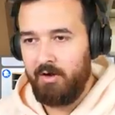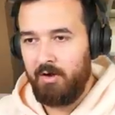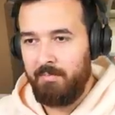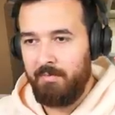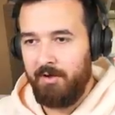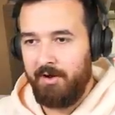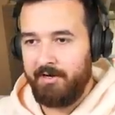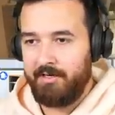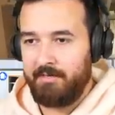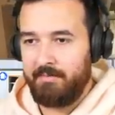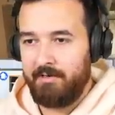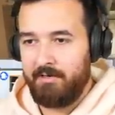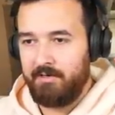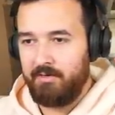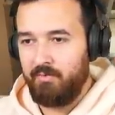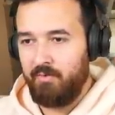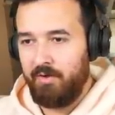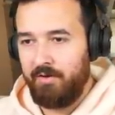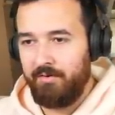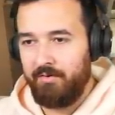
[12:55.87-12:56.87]
No, I'm not. Actually. I'm going to
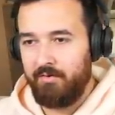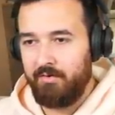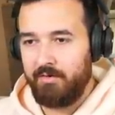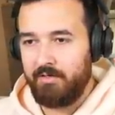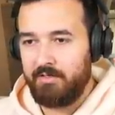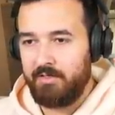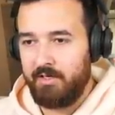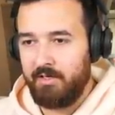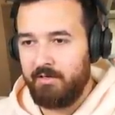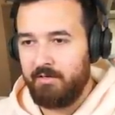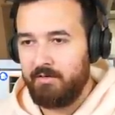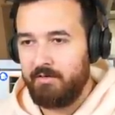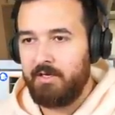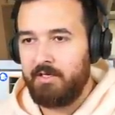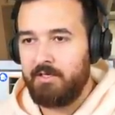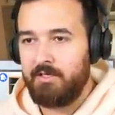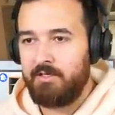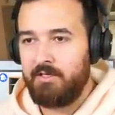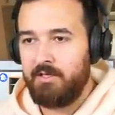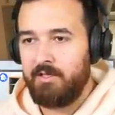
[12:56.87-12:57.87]
do one door instead.
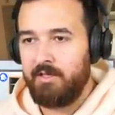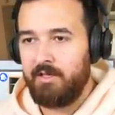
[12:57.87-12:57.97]
Change it to